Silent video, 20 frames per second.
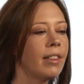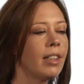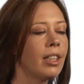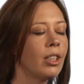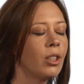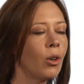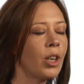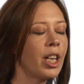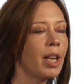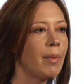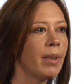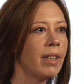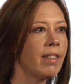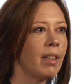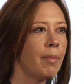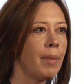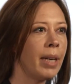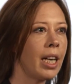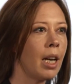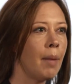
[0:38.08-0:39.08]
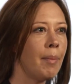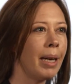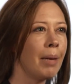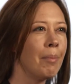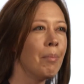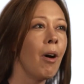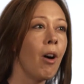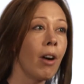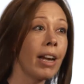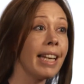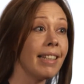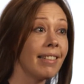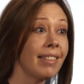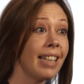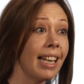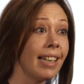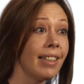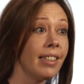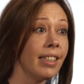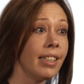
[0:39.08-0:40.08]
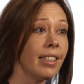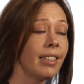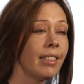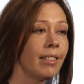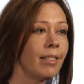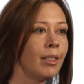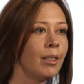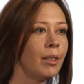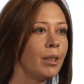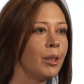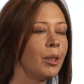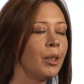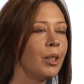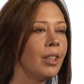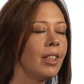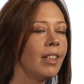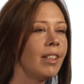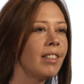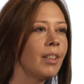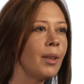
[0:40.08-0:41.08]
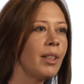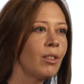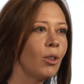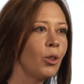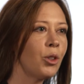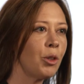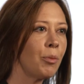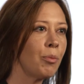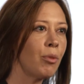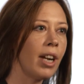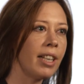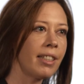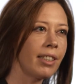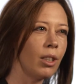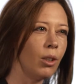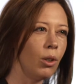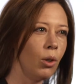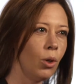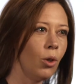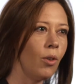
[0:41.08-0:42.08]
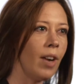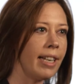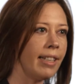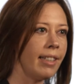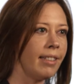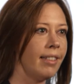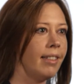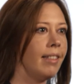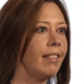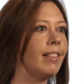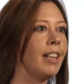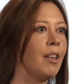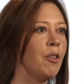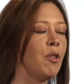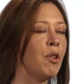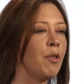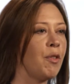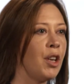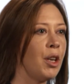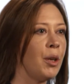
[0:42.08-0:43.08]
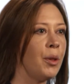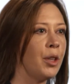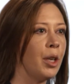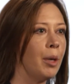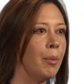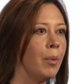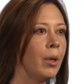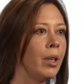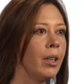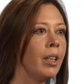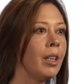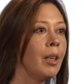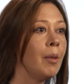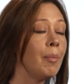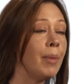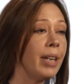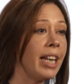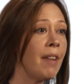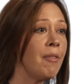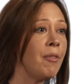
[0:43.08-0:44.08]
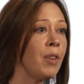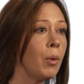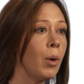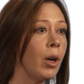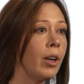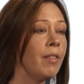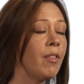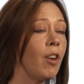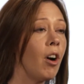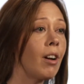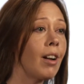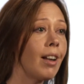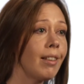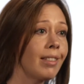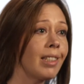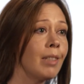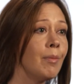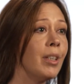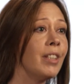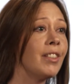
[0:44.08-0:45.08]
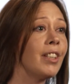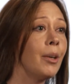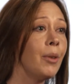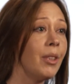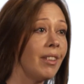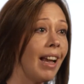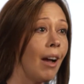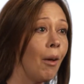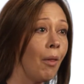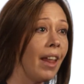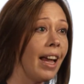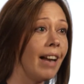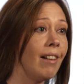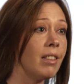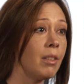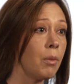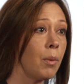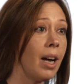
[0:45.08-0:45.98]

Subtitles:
The documents are becoming market standard. So it's not just practical law editors that have reviewed them, but every one of our customers who is out there as